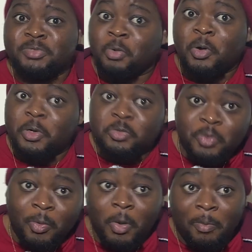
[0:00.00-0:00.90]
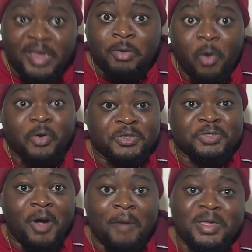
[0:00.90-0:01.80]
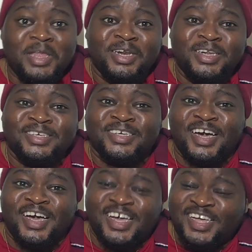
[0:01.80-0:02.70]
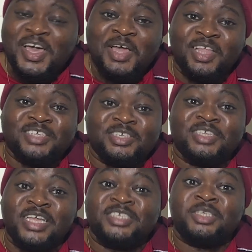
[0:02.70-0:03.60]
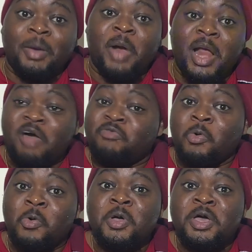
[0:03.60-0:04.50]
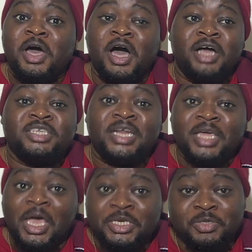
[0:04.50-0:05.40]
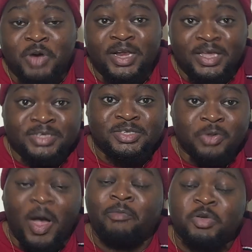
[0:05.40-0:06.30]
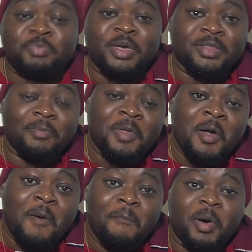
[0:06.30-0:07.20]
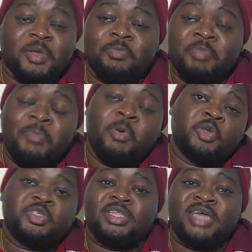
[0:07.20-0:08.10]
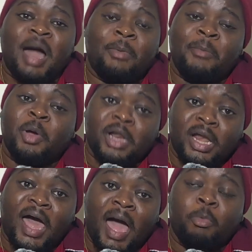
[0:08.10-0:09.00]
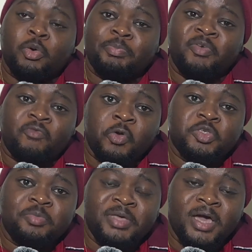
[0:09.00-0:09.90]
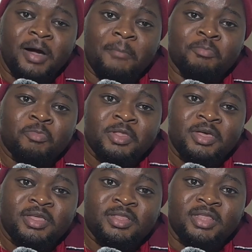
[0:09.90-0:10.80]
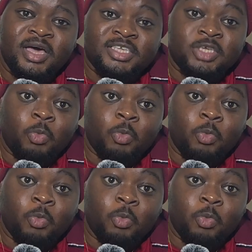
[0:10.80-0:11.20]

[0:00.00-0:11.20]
sometimes you don't want to lose your main warriors. You know what I mean? that's samurai level dedication right there. So I respect them. But me personally, I'm not gonna lie, I would prefer to be the